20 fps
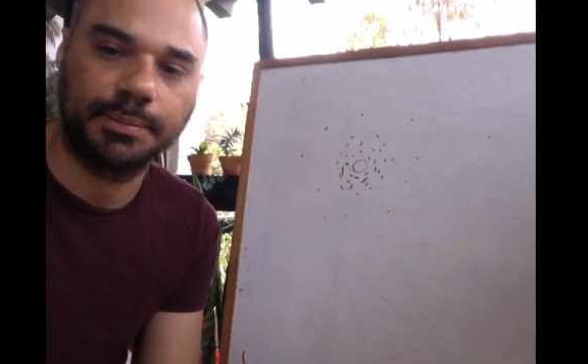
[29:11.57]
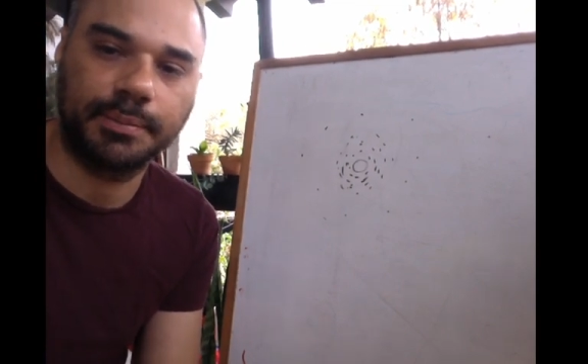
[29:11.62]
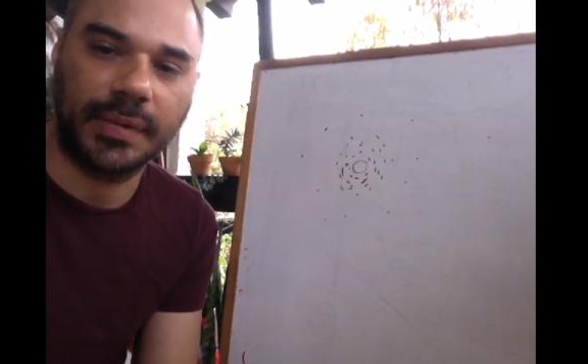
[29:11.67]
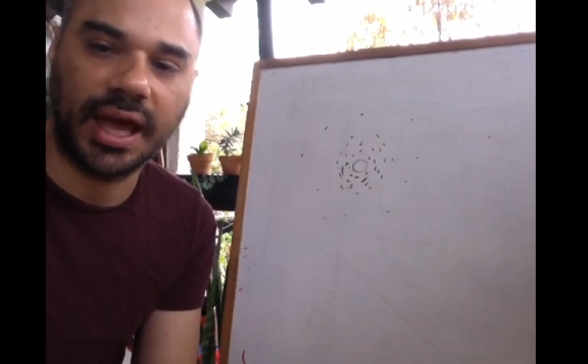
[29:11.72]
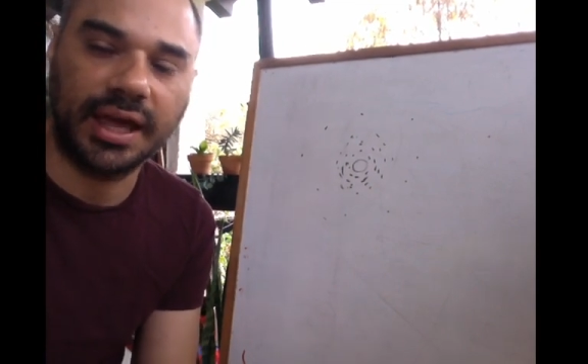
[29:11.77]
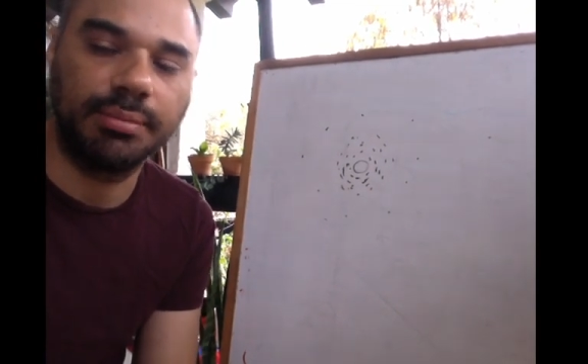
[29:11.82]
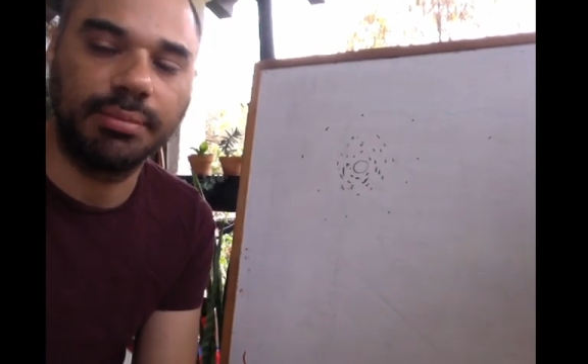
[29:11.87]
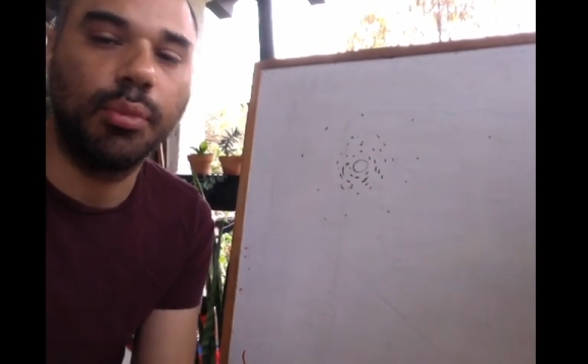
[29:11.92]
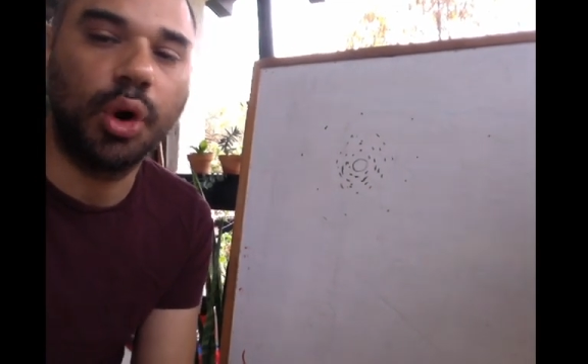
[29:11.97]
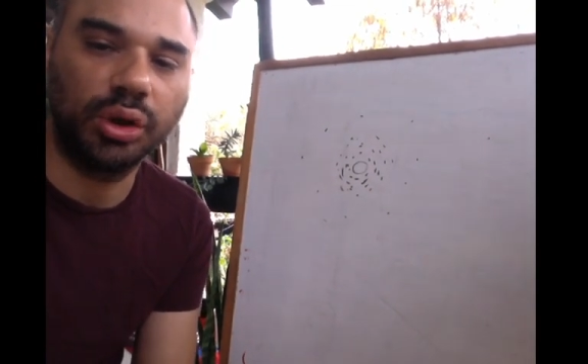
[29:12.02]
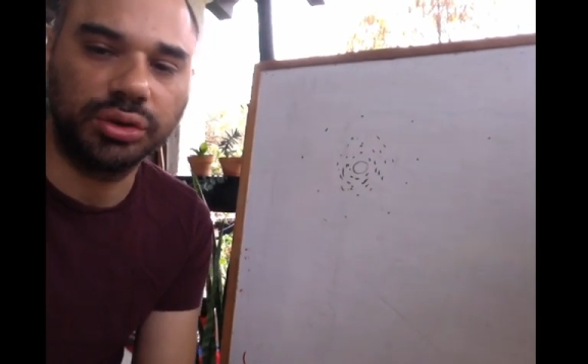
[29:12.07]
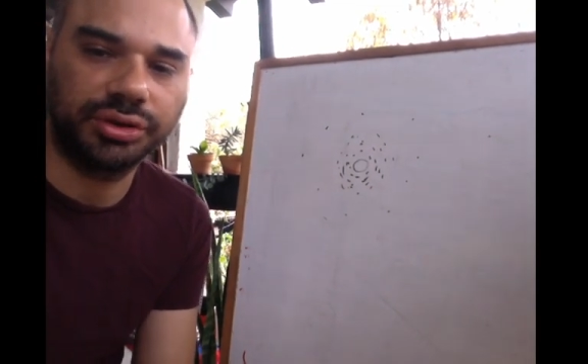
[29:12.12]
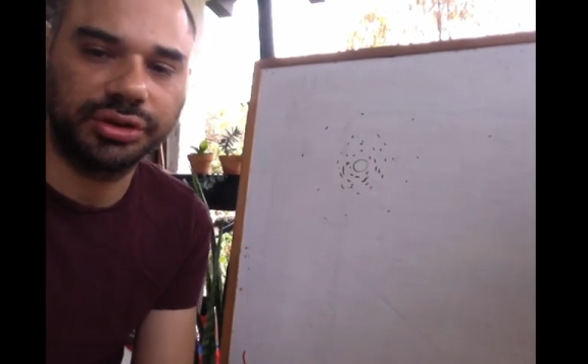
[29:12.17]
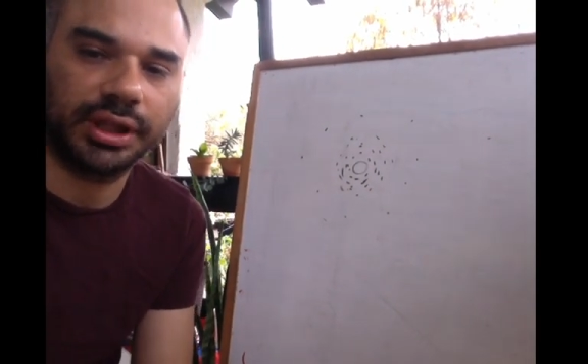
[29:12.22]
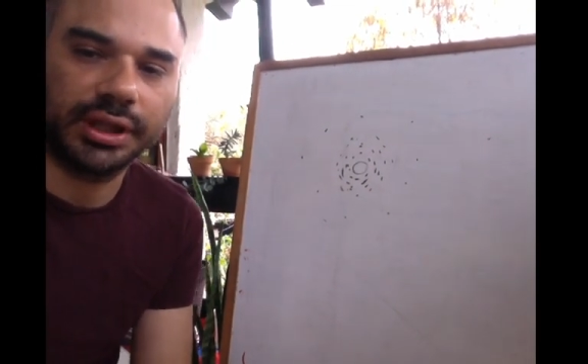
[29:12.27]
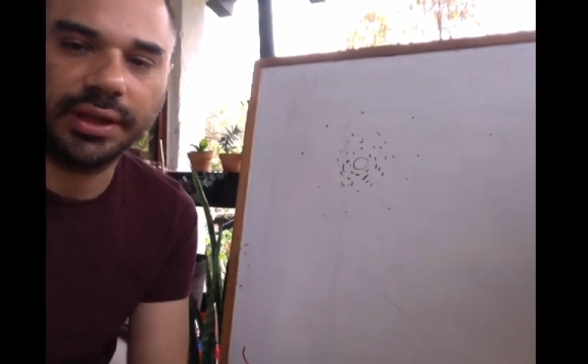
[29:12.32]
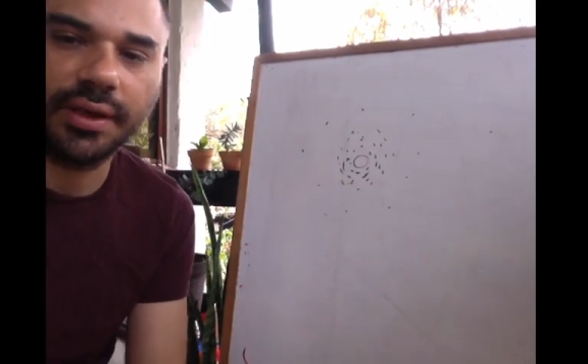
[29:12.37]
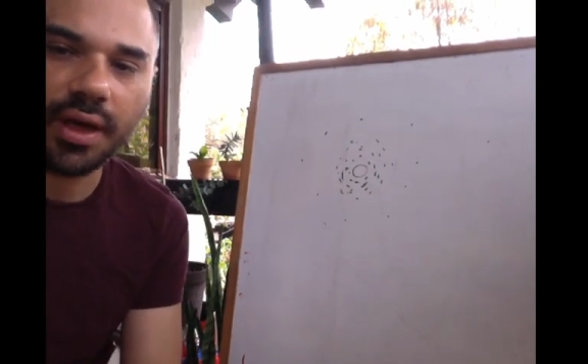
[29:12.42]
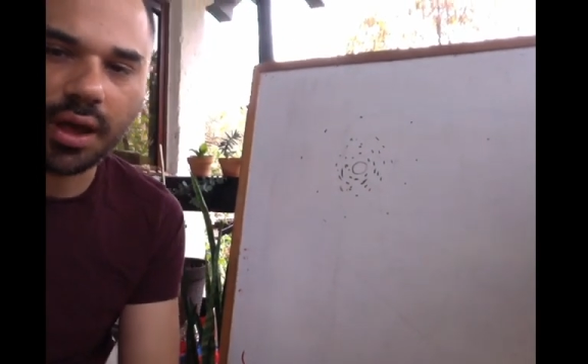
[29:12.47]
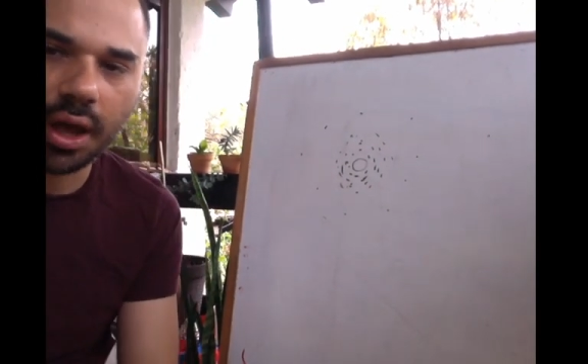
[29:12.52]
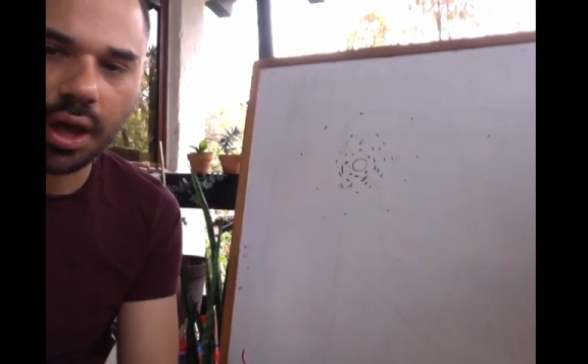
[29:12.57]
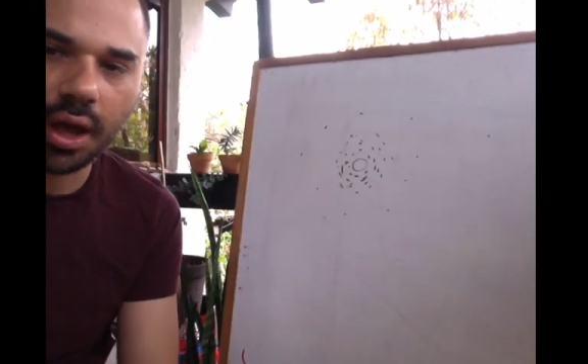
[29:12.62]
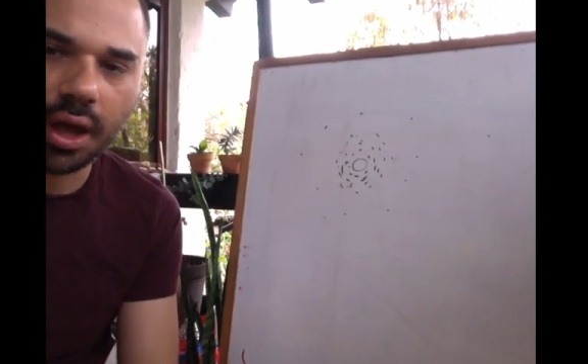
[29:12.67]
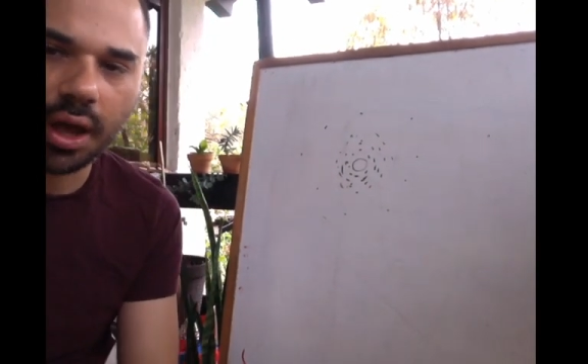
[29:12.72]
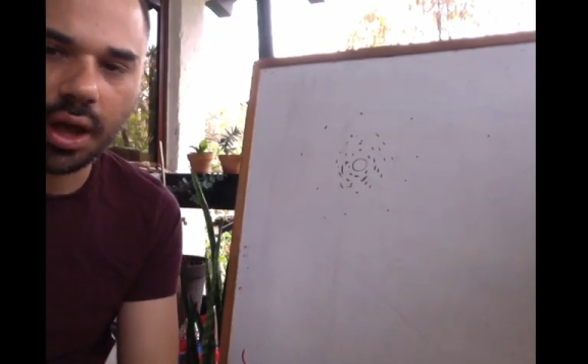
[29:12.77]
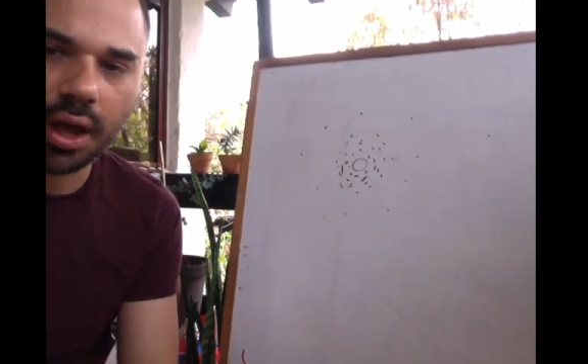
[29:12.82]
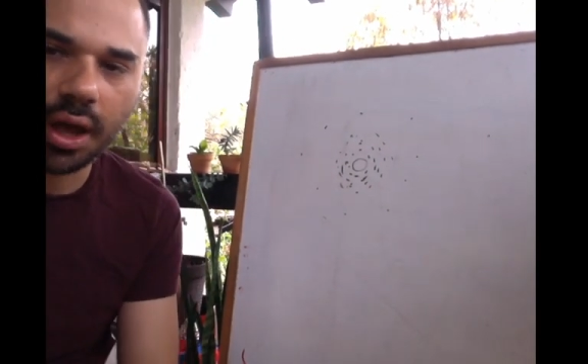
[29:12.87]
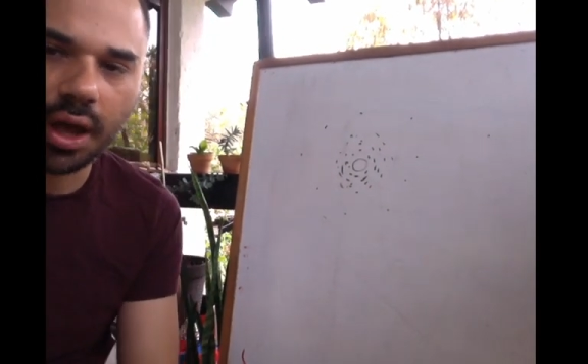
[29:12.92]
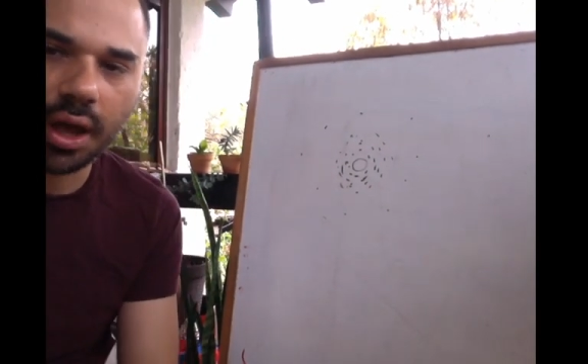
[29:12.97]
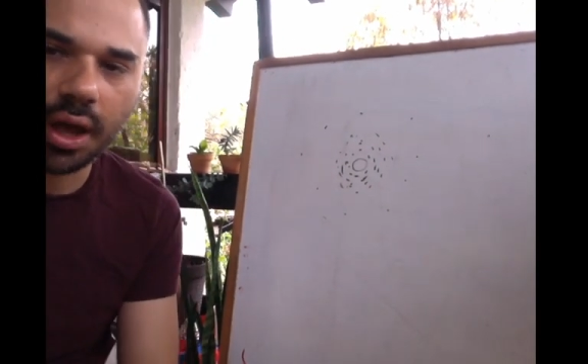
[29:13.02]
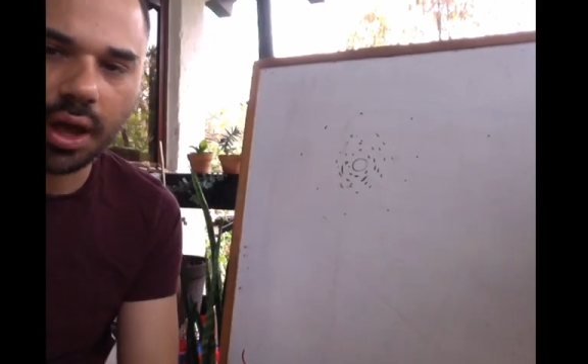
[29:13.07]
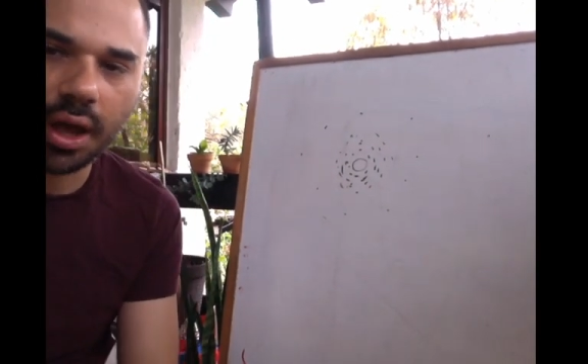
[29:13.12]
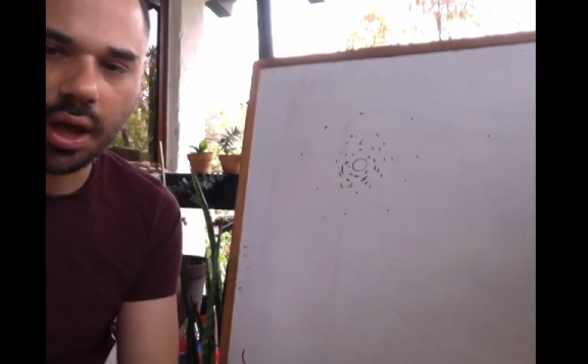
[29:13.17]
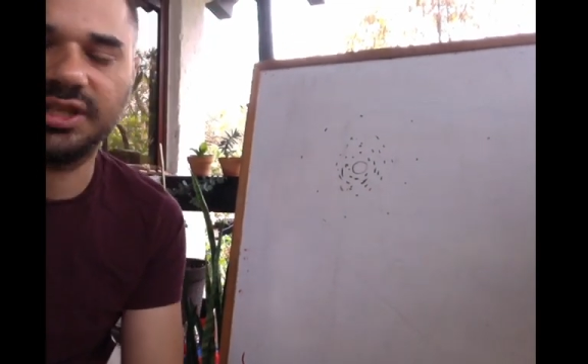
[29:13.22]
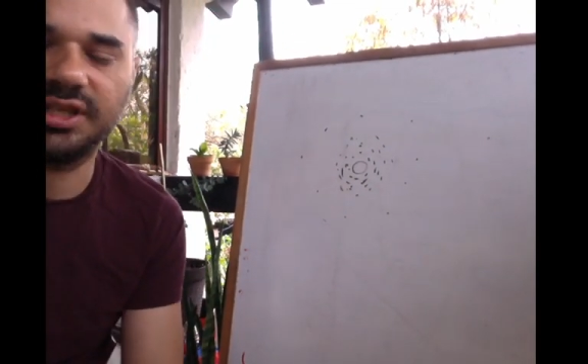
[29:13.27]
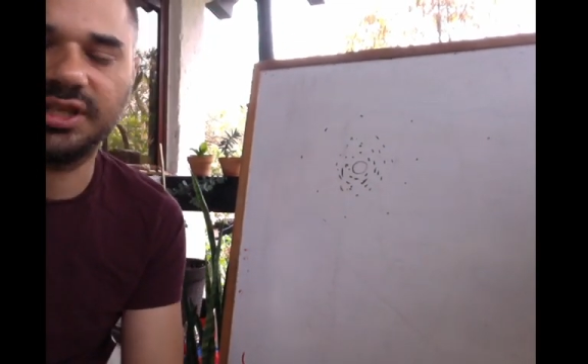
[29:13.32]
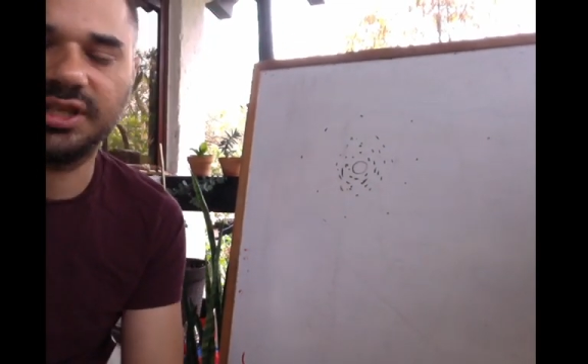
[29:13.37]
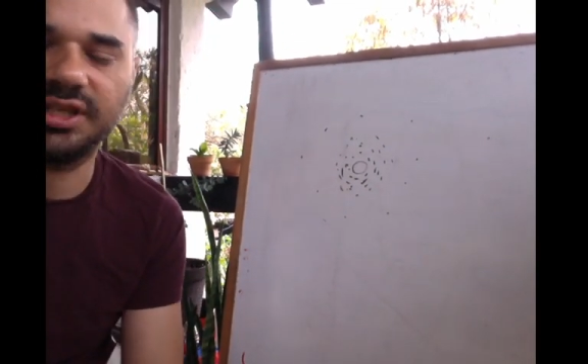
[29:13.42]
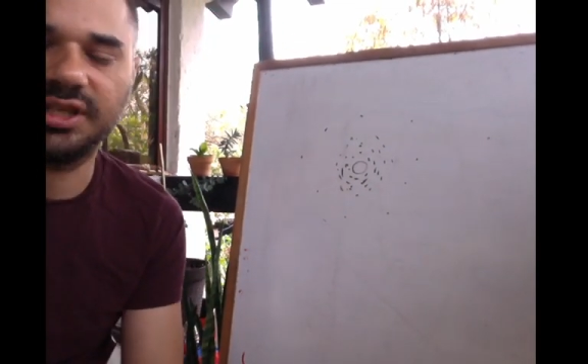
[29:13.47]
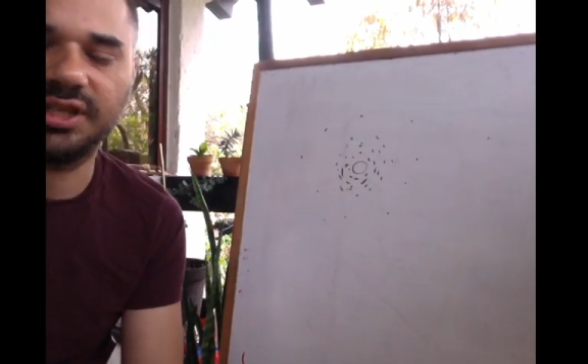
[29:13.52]
And mostly they are empty
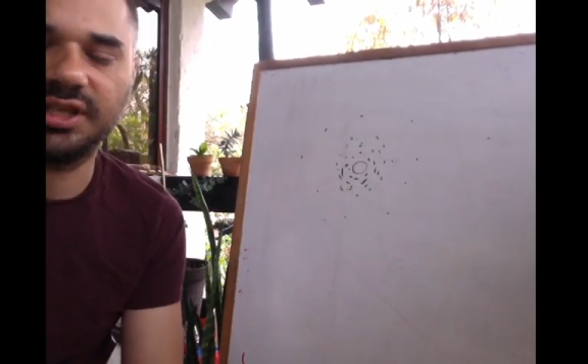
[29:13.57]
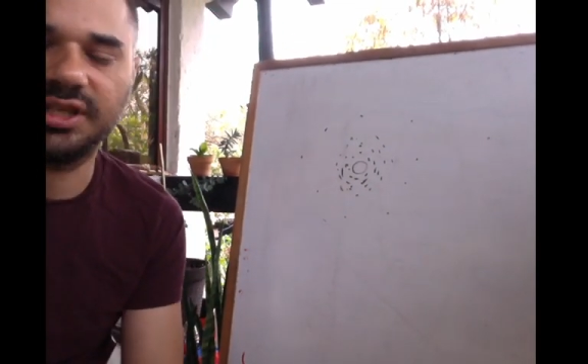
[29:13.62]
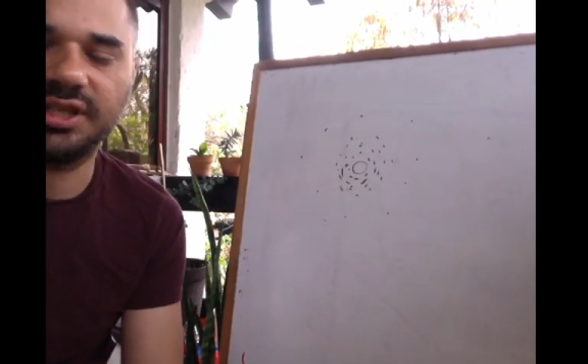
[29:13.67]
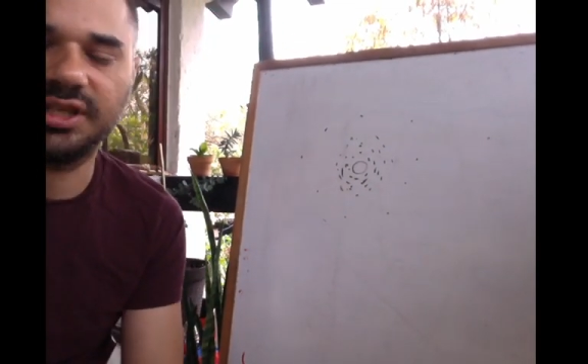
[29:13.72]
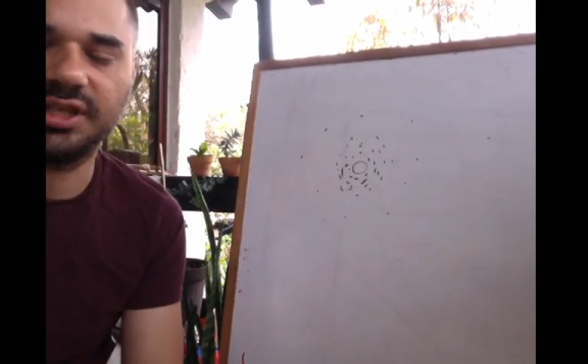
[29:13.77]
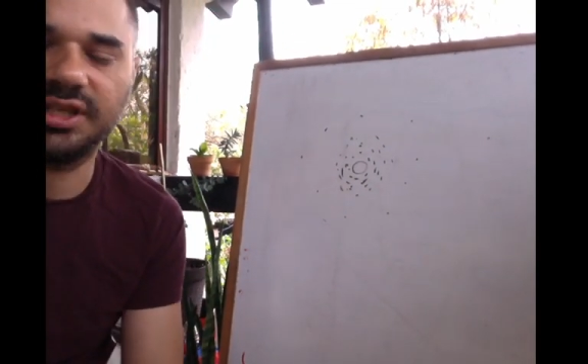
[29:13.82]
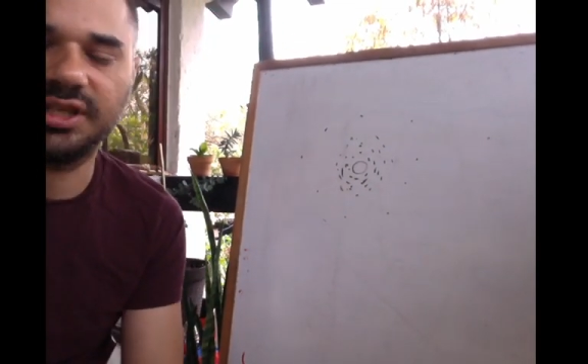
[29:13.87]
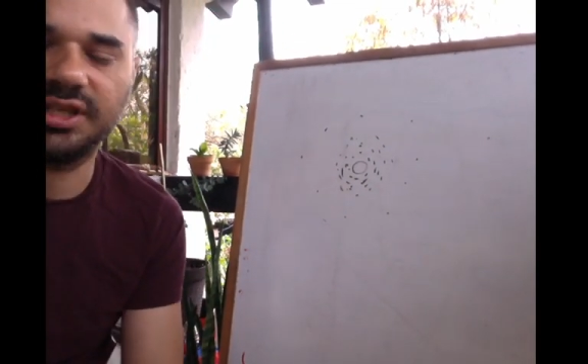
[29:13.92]
space.